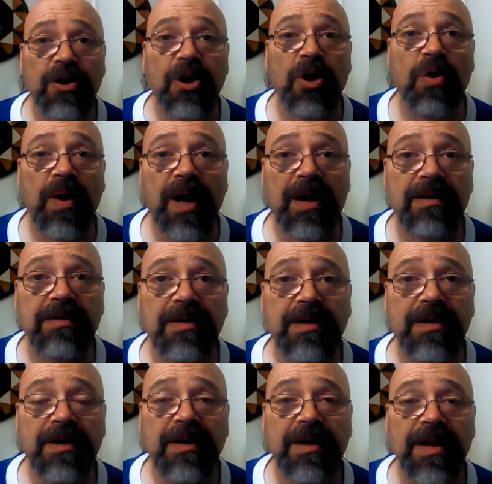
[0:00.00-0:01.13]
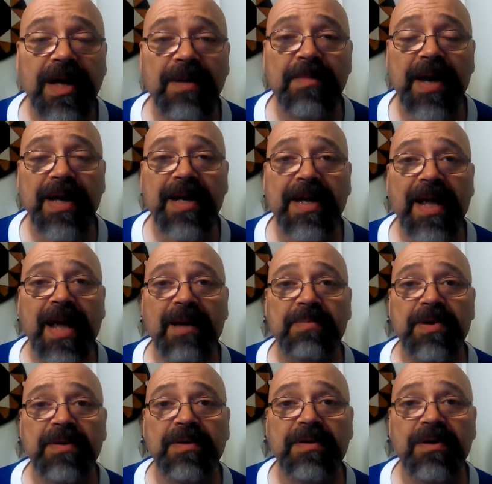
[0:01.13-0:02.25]
Go out and make it
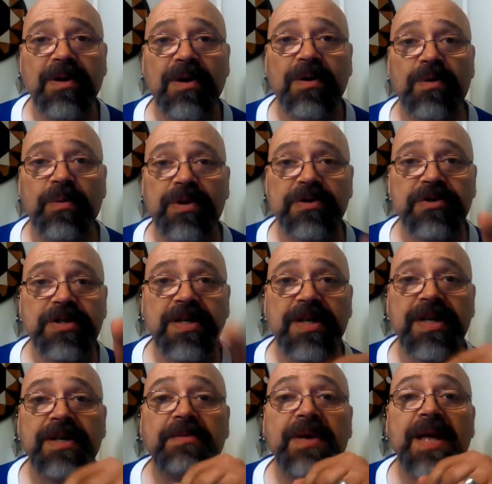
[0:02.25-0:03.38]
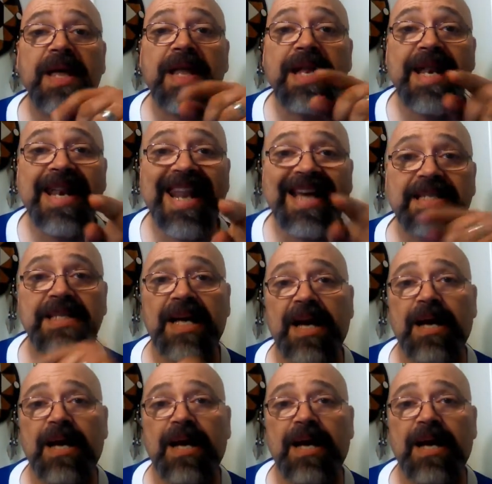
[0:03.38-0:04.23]
happen. We'll see you next